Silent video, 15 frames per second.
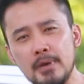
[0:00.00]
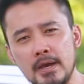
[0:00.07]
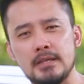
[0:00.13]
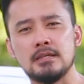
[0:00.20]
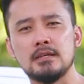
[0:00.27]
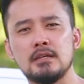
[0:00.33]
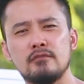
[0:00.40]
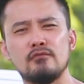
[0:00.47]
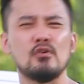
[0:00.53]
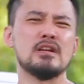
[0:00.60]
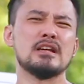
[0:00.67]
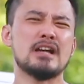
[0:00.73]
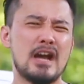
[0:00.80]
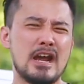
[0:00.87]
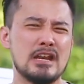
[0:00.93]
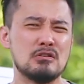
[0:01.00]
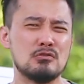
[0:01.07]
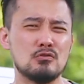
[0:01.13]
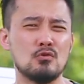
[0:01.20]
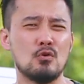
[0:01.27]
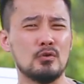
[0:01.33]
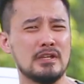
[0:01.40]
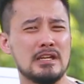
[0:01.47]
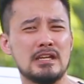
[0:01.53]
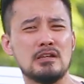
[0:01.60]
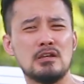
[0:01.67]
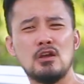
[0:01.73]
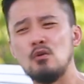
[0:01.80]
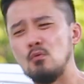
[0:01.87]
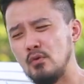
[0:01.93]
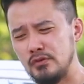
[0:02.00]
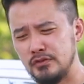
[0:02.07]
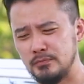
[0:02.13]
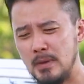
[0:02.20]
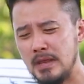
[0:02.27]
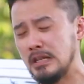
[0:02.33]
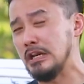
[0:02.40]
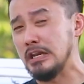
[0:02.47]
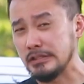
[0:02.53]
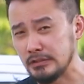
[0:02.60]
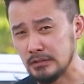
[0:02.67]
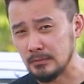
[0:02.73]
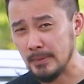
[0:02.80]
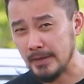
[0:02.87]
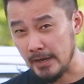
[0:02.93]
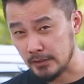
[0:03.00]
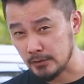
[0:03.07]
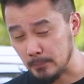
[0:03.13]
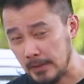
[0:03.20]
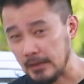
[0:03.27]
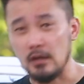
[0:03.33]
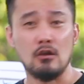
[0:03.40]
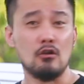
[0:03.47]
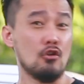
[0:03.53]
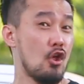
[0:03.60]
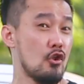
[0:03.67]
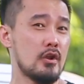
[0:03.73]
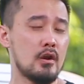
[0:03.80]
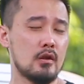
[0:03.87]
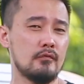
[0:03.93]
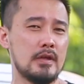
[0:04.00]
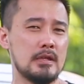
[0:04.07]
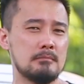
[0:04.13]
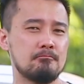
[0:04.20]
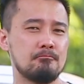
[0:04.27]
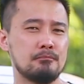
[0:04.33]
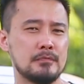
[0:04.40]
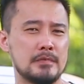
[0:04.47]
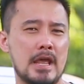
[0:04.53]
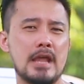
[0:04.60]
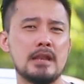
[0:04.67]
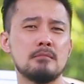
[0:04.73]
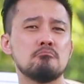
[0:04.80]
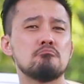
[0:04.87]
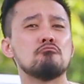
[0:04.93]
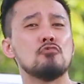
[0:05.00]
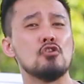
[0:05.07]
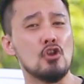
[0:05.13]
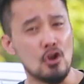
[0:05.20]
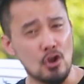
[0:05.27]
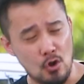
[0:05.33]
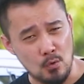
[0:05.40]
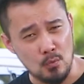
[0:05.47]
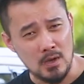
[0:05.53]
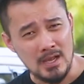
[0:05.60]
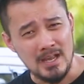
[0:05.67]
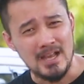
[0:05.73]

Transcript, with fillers: But if you're the kind who only want to spend a little but expect a lot out of it, then no.